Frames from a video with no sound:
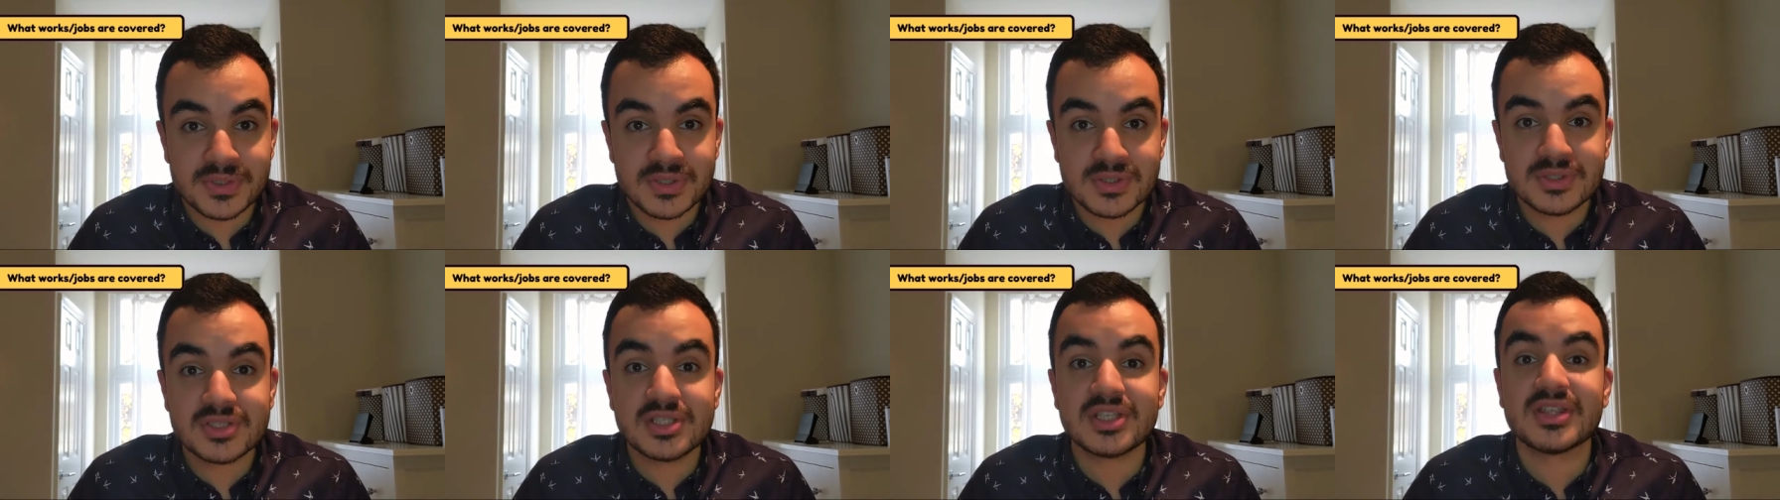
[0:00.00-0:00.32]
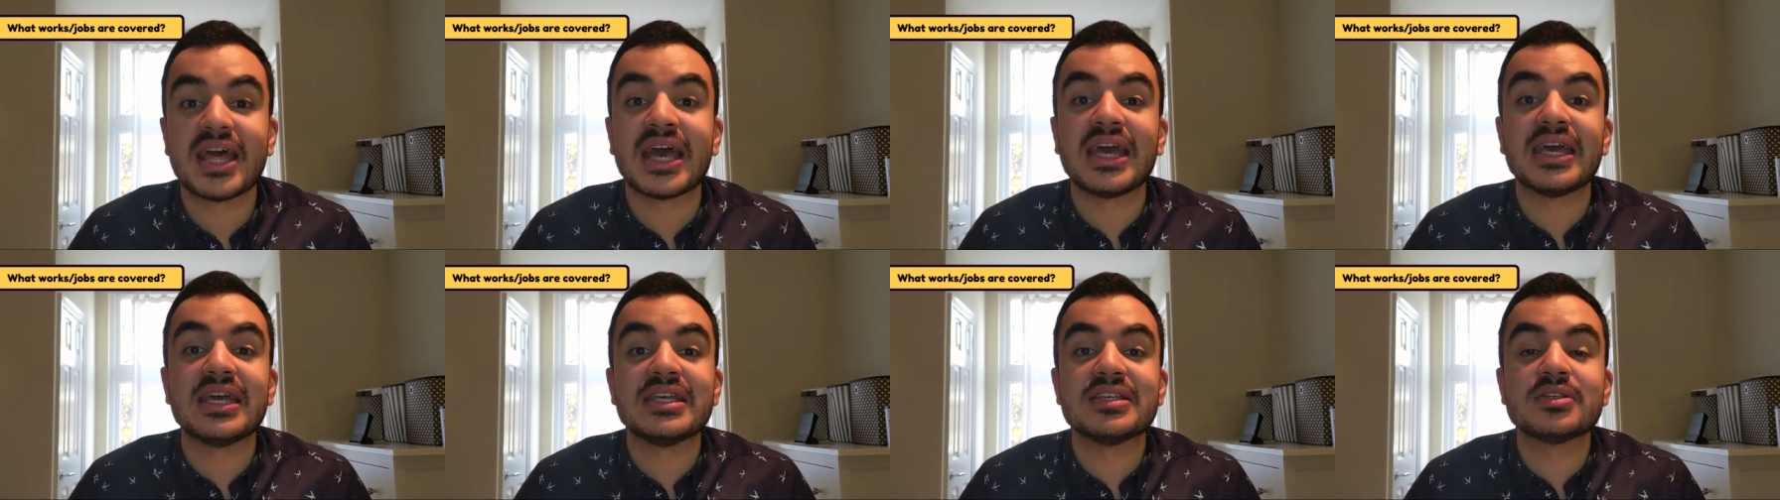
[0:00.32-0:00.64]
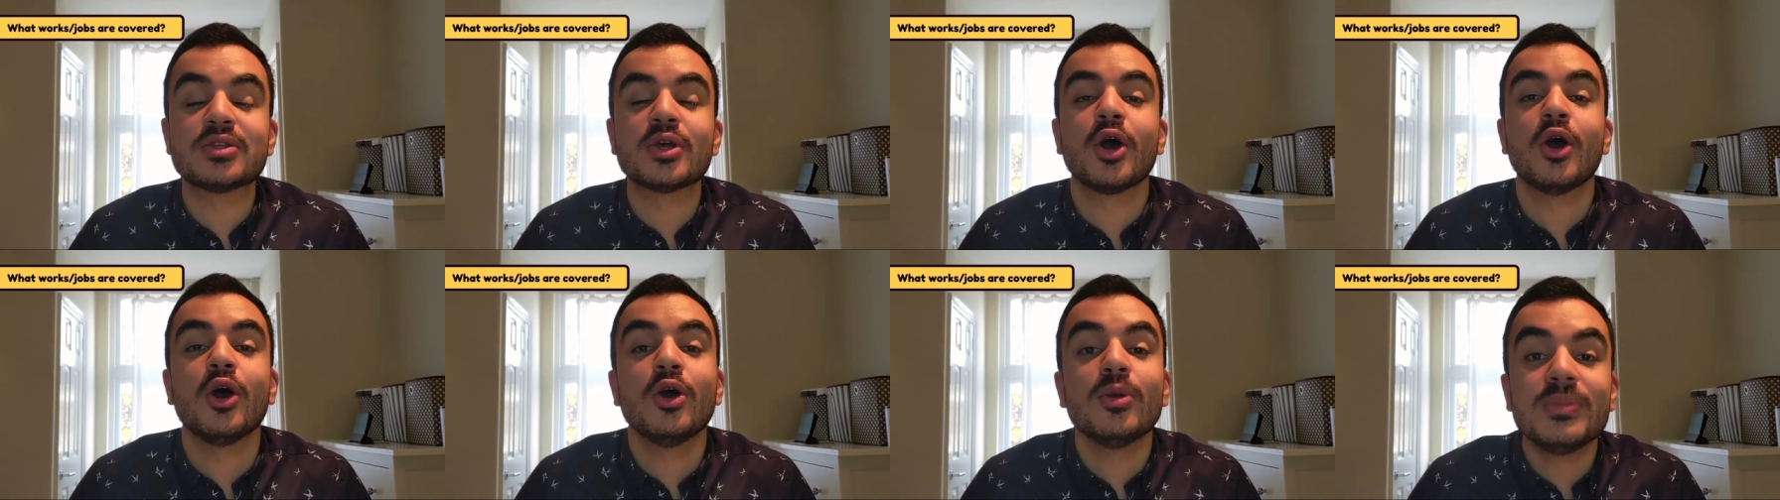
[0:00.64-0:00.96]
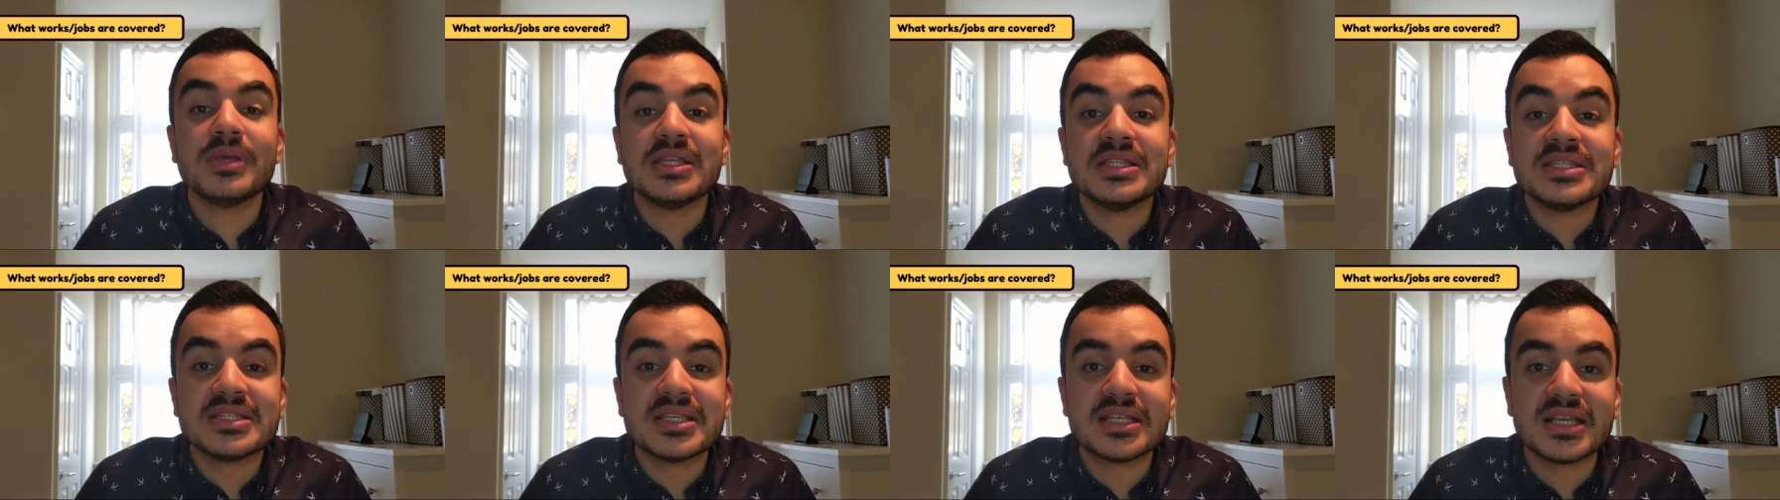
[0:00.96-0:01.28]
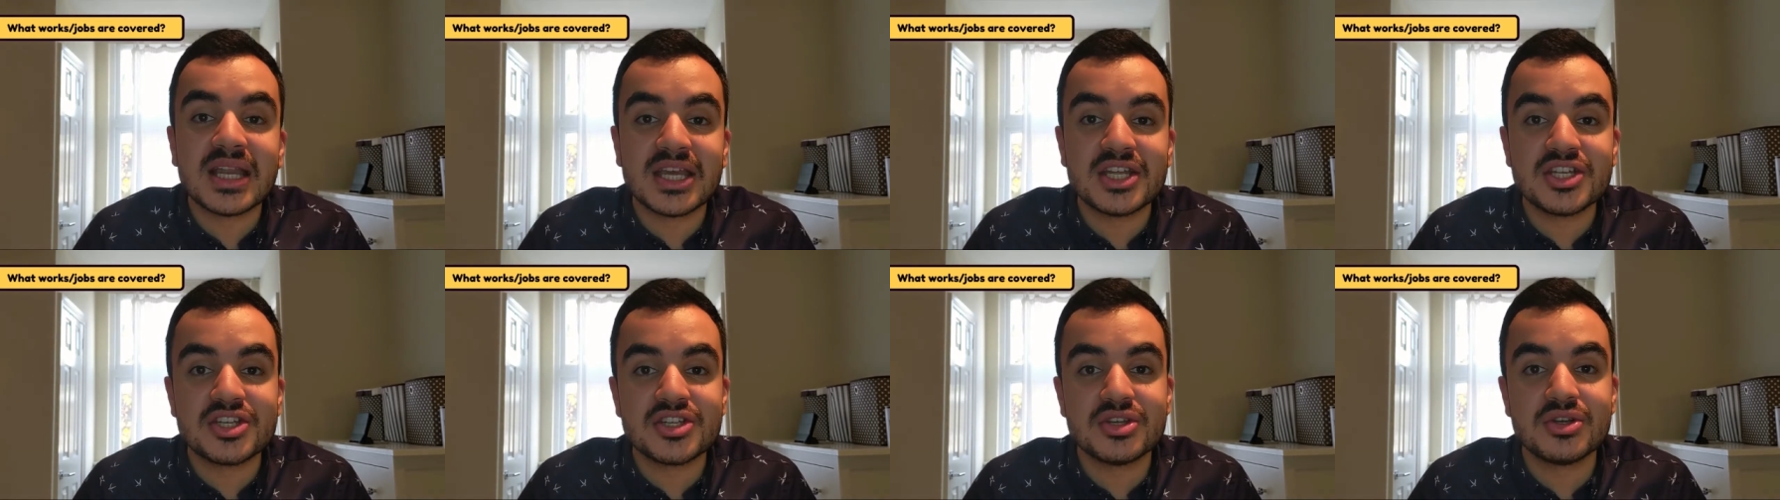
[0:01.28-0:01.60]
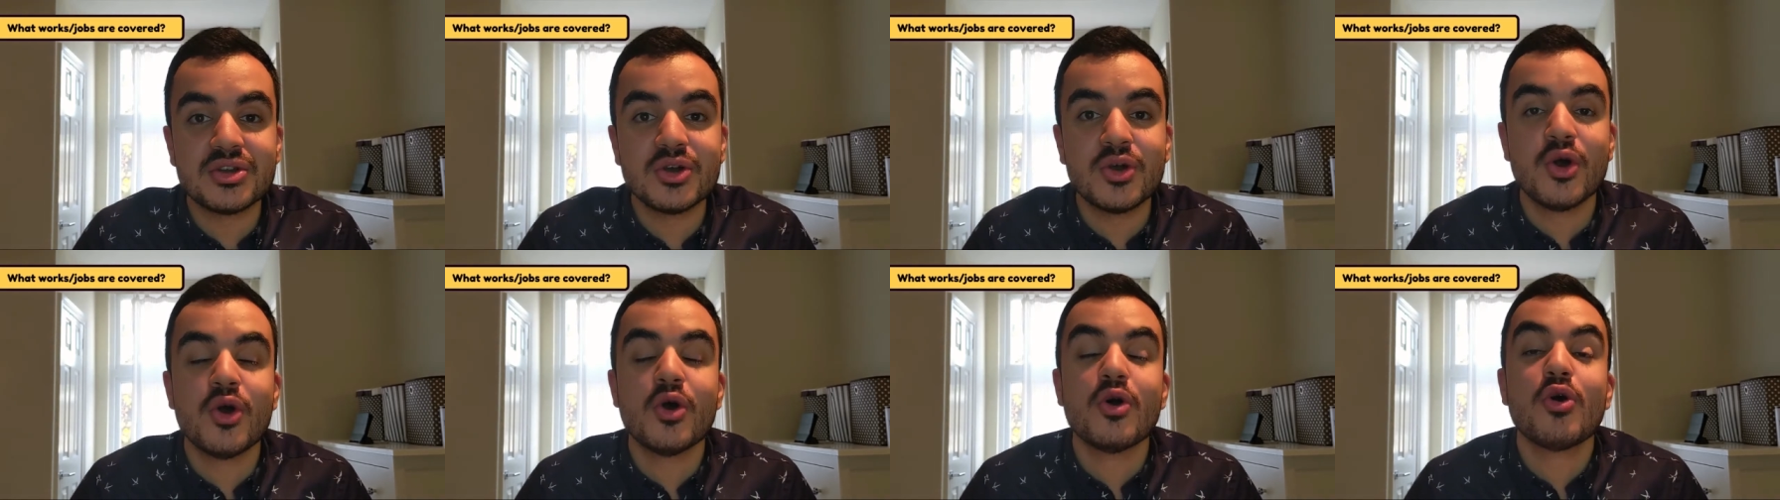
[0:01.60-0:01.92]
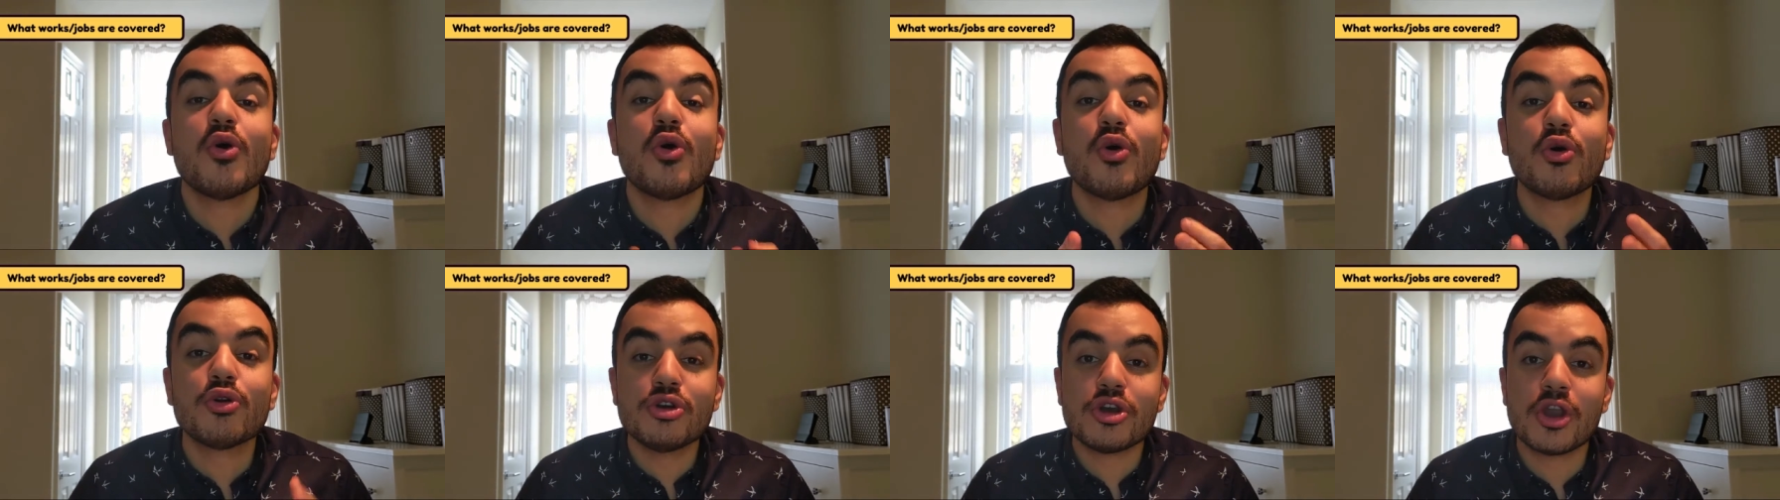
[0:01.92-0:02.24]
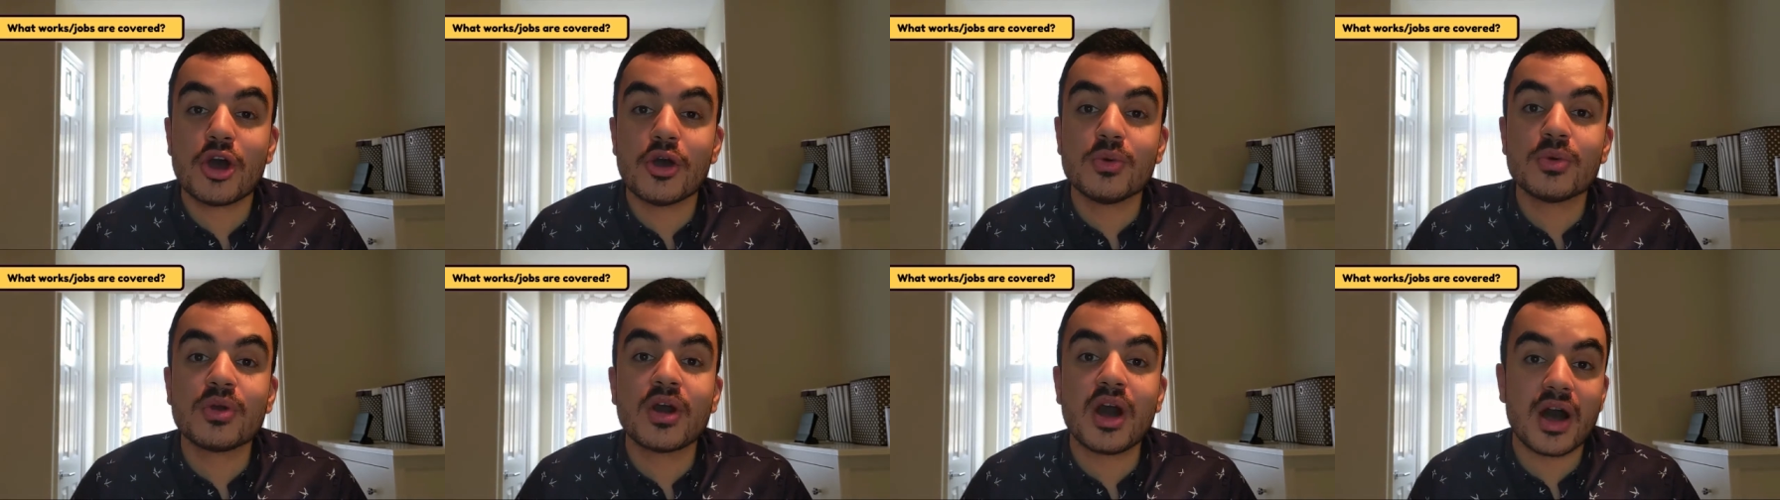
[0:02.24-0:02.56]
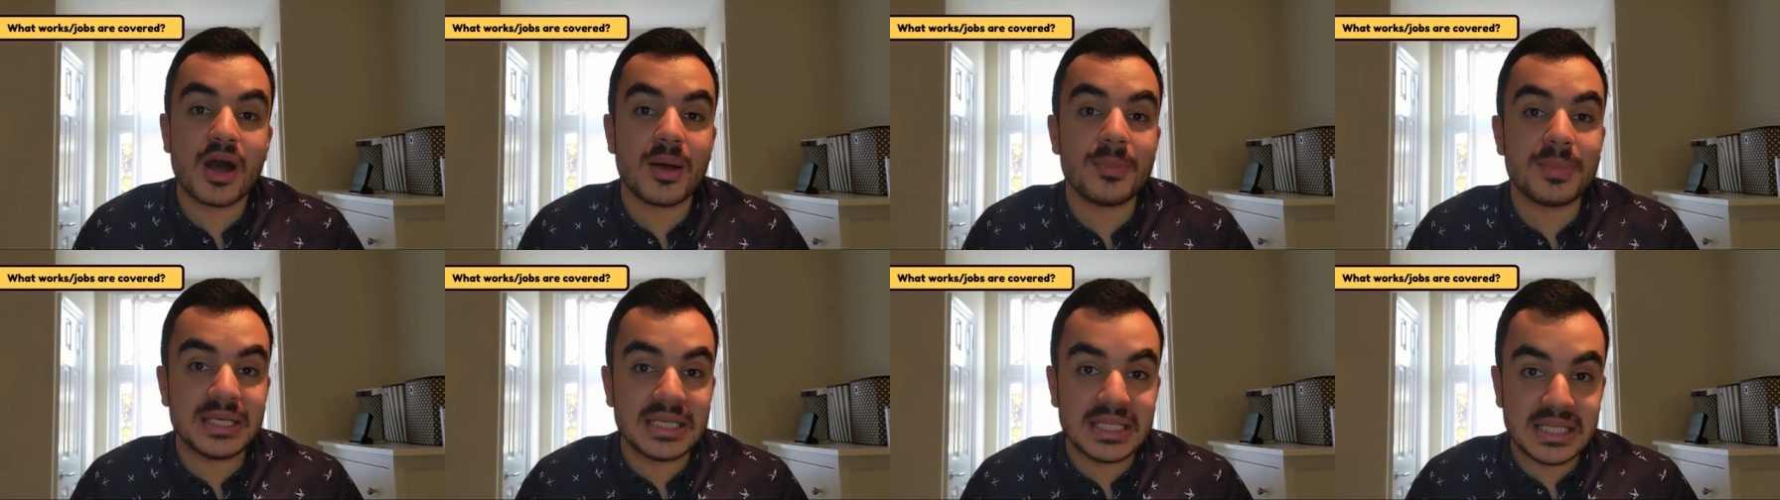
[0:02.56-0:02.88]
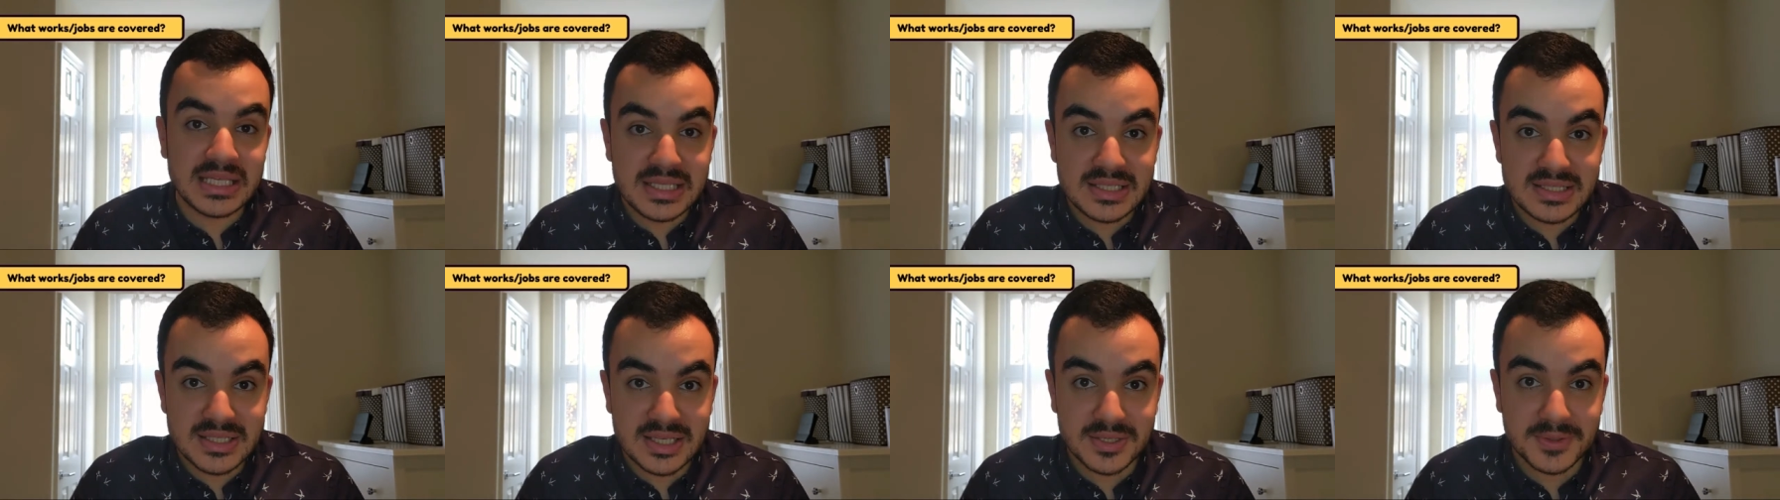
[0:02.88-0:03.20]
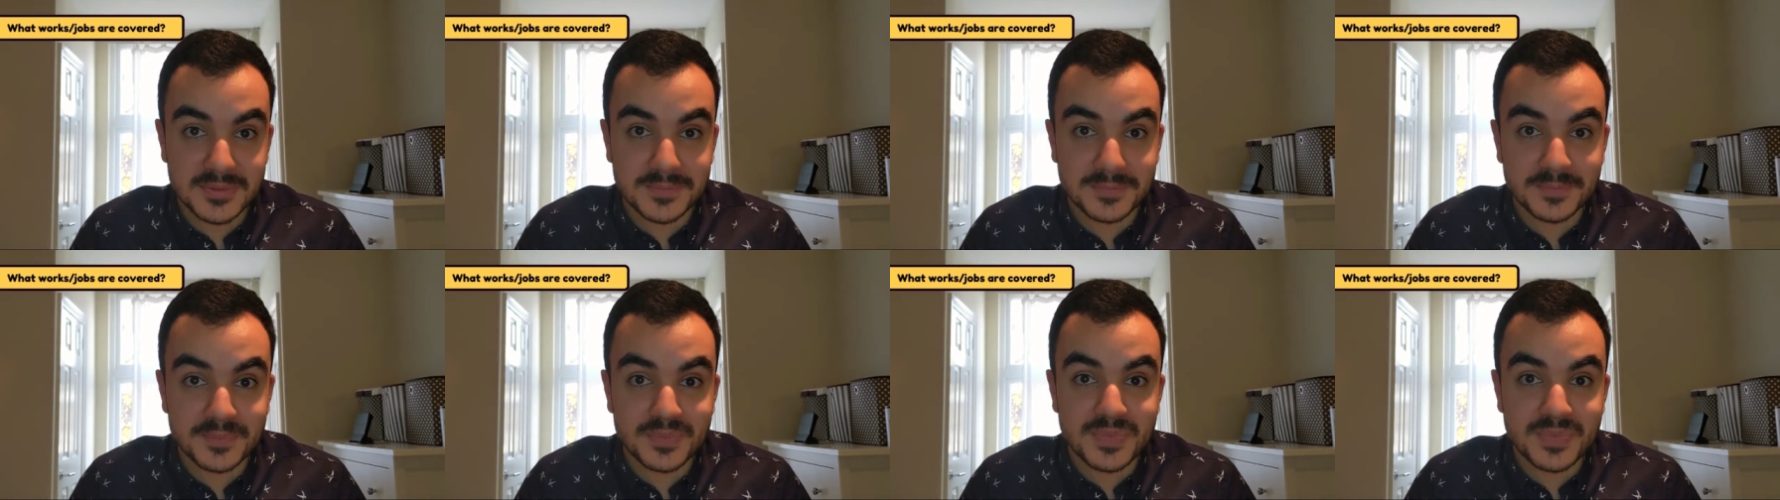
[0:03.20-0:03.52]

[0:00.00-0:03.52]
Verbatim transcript: So that is home insulation or low carbon heating.